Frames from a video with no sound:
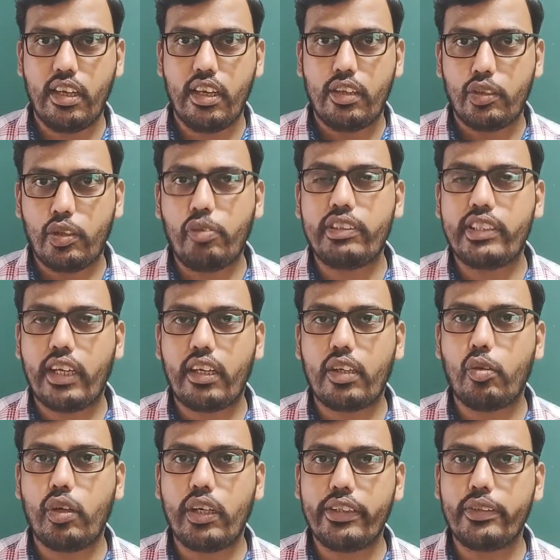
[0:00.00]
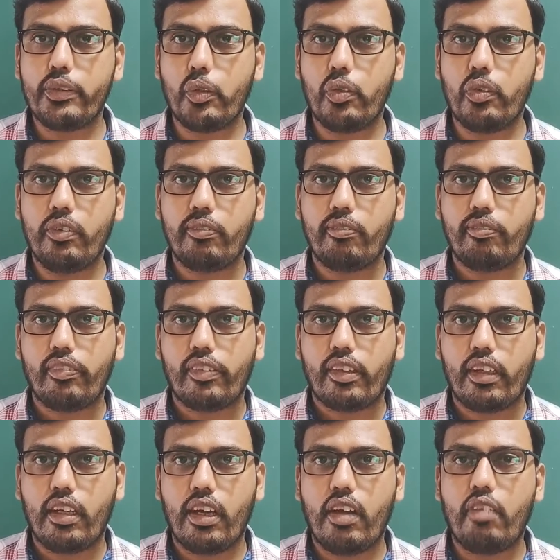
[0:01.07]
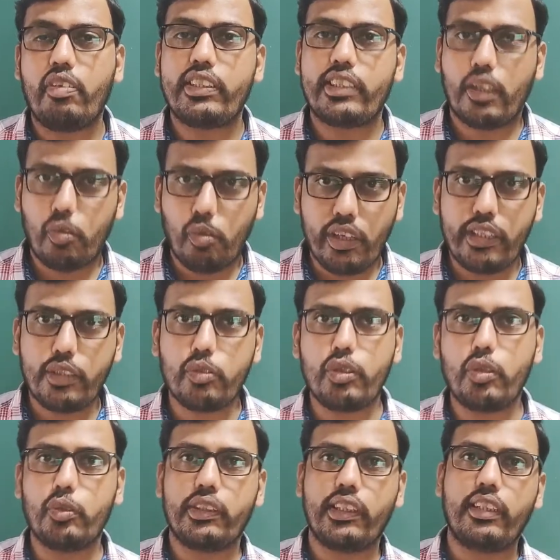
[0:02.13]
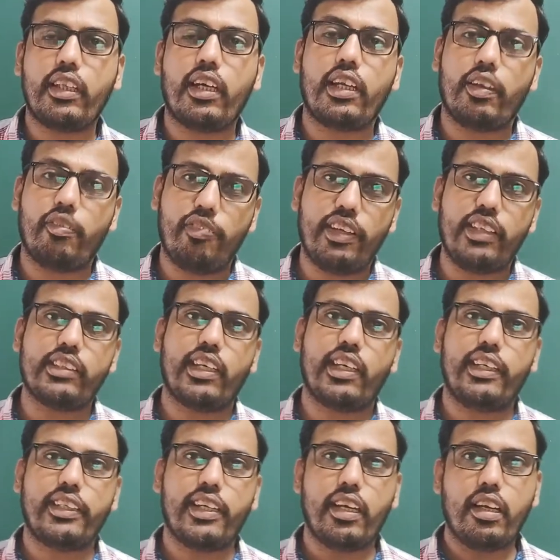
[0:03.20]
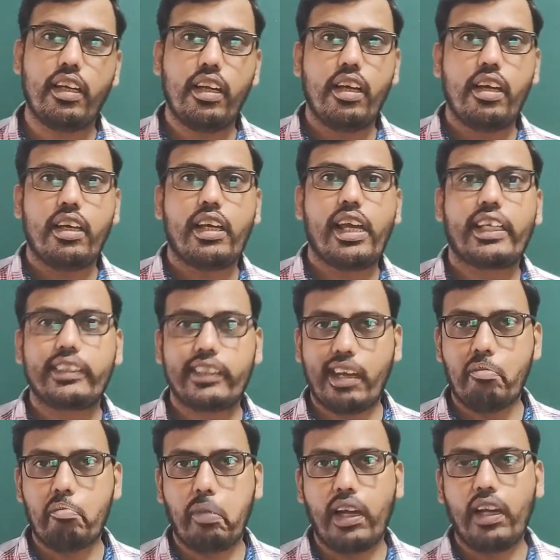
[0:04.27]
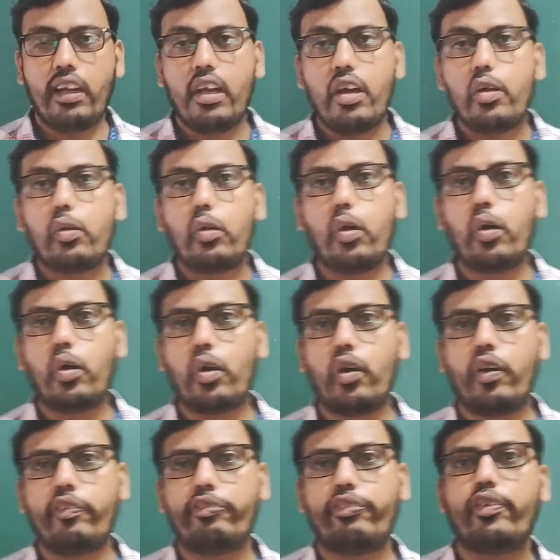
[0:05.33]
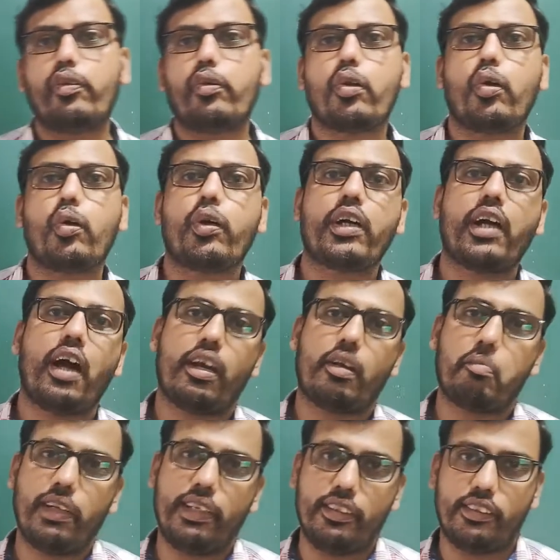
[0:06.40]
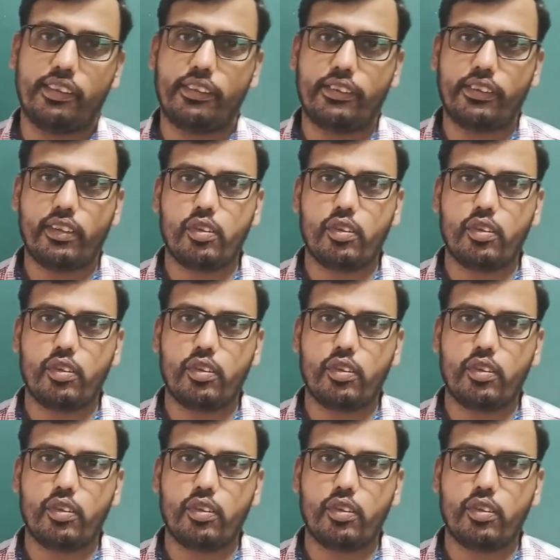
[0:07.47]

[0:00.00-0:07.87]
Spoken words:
so which are going to use in the refrigerator. Example, chlorofluorocarbons,